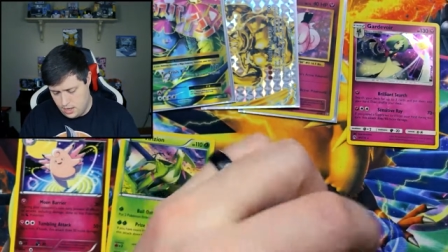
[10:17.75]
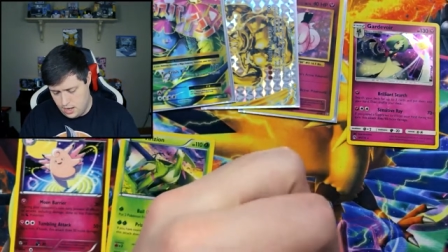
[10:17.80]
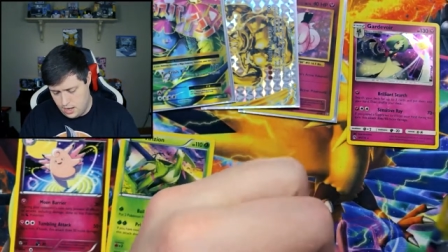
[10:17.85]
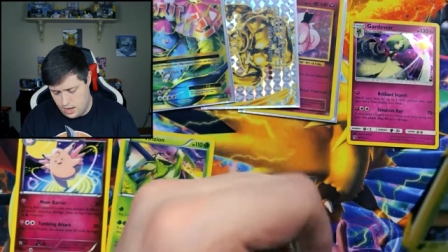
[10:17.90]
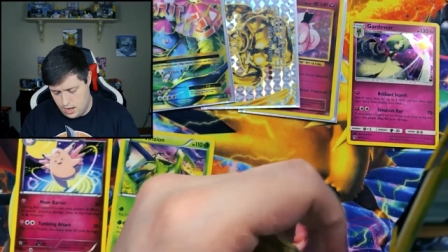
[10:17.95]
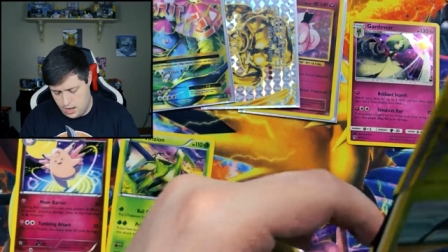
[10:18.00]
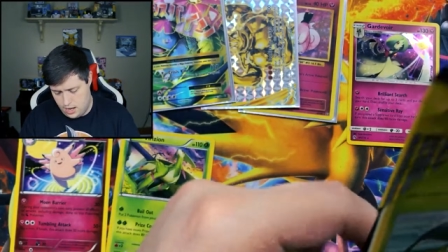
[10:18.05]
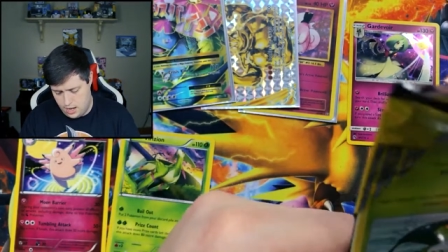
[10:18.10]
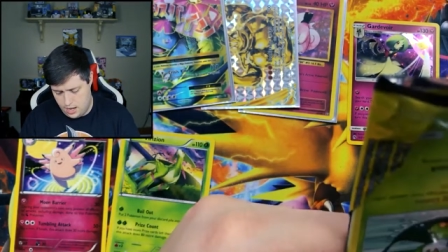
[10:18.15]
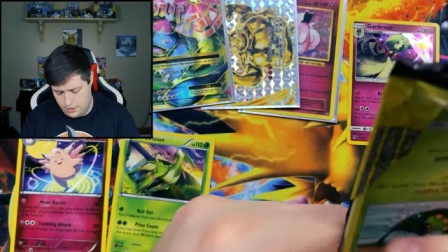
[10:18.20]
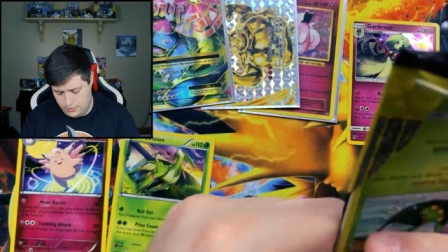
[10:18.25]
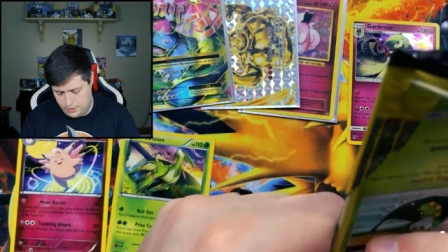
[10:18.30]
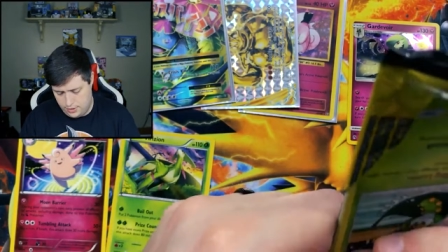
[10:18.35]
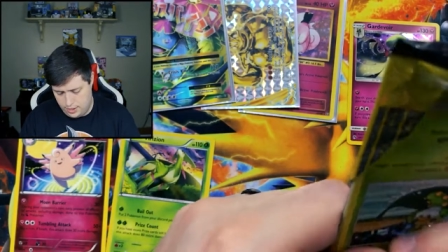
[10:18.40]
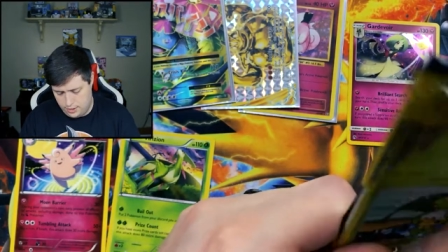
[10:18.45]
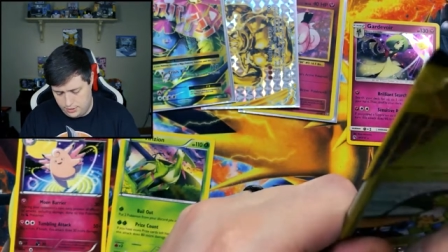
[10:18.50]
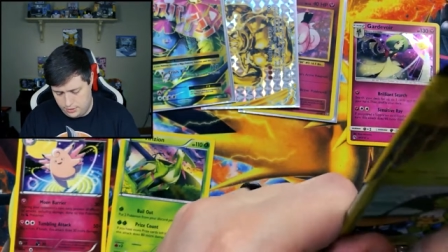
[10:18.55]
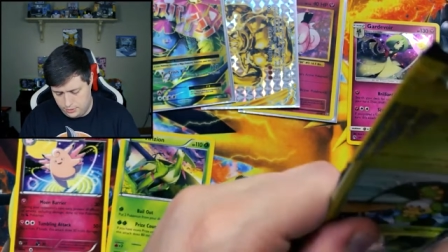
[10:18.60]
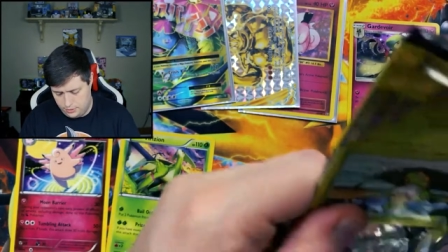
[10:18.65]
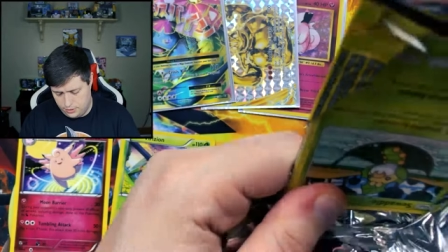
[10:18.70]
and then
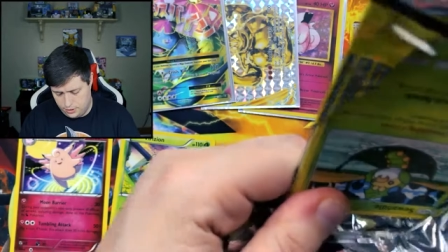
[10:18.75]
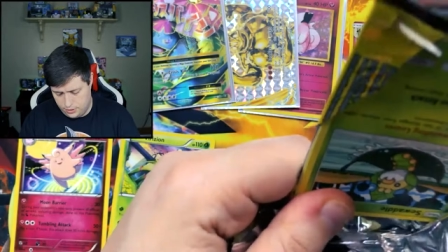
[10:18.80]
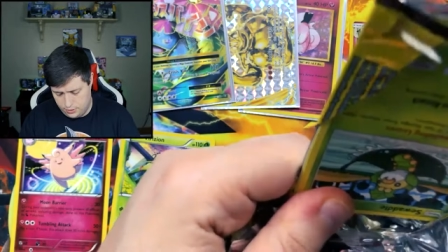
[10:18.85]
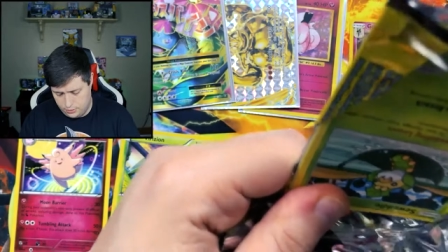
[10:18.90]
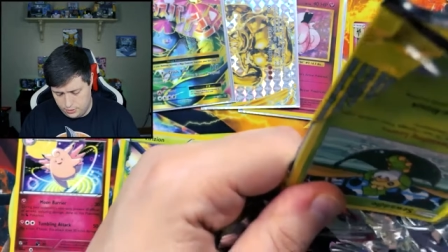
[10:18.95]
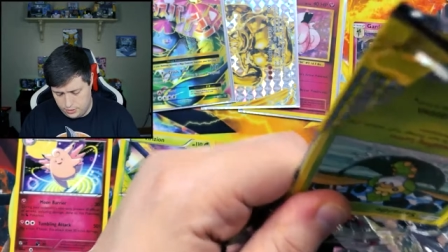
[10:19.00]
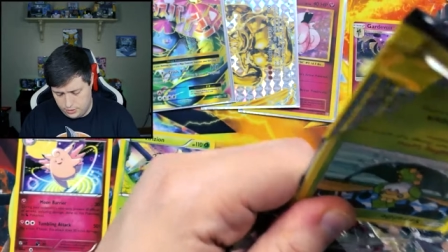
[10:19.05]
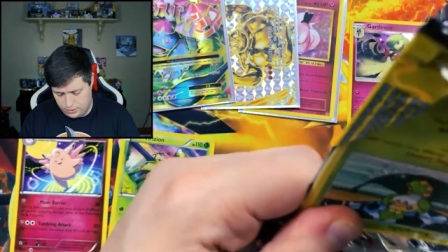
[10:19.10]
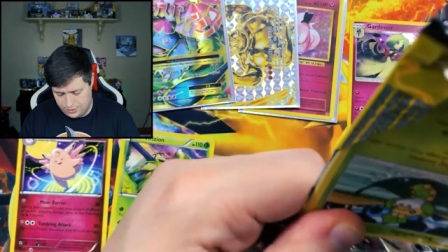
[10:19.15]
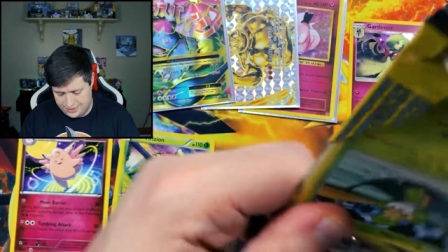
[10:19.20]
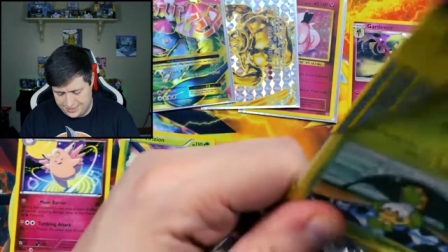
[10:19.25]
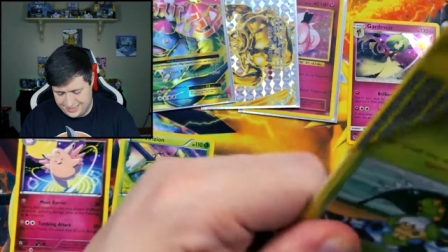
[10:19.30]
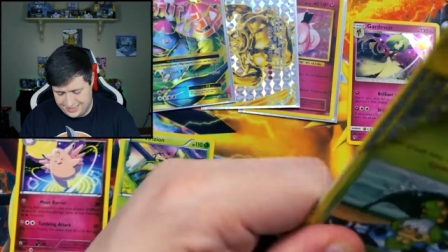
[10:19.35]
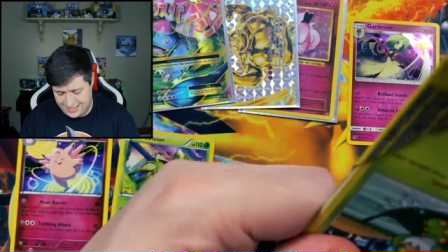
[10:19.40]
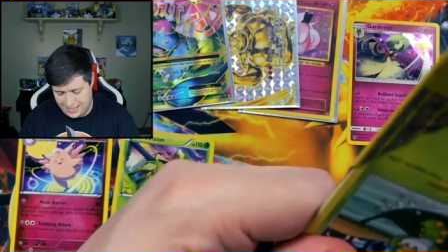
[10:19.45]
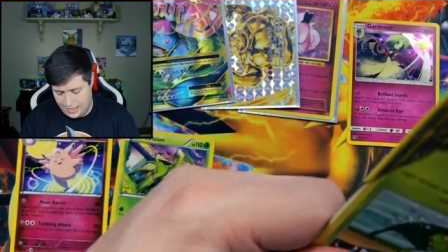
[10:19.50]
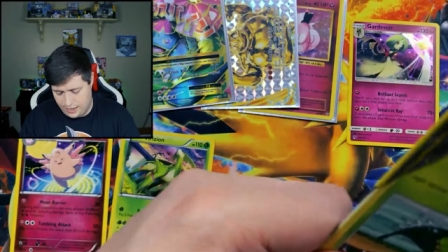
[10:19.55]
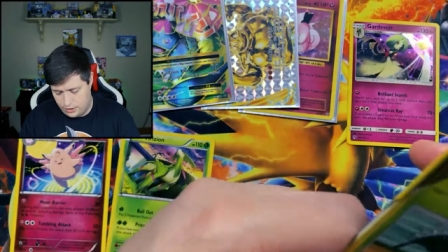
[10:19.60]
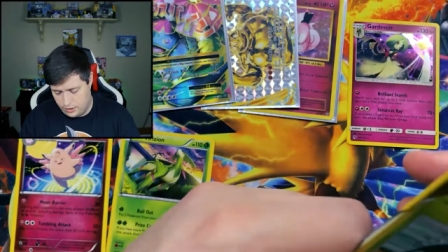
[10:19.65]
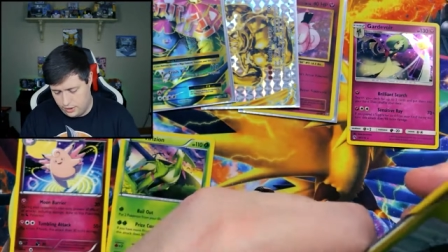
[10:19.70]
I do another one on
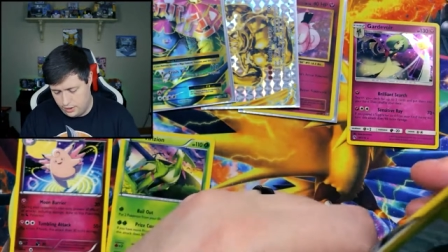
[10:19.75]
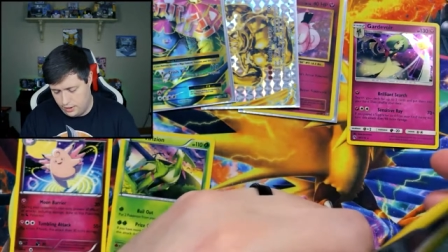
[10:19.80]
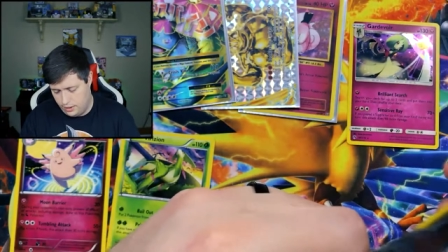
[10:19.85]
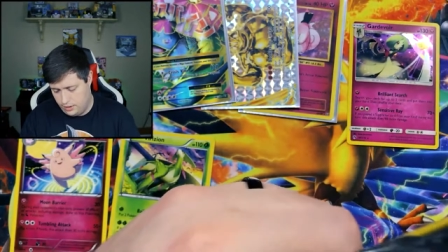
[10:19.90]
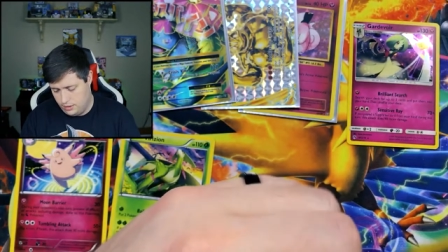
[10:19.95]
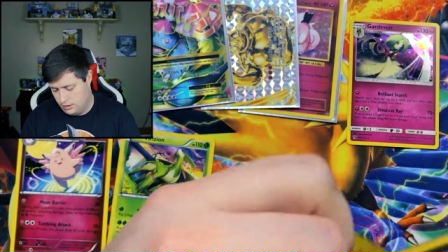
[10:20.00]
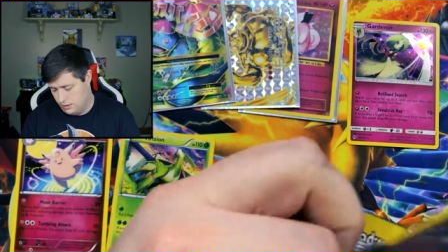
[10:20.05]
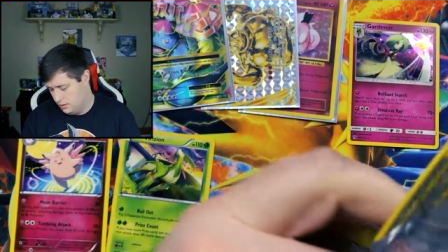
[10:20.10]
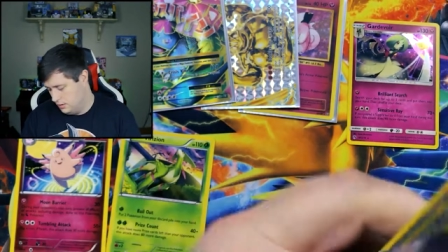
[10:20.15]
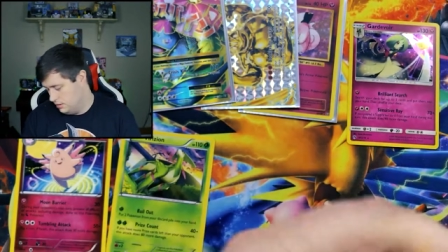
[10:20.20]
Saturday.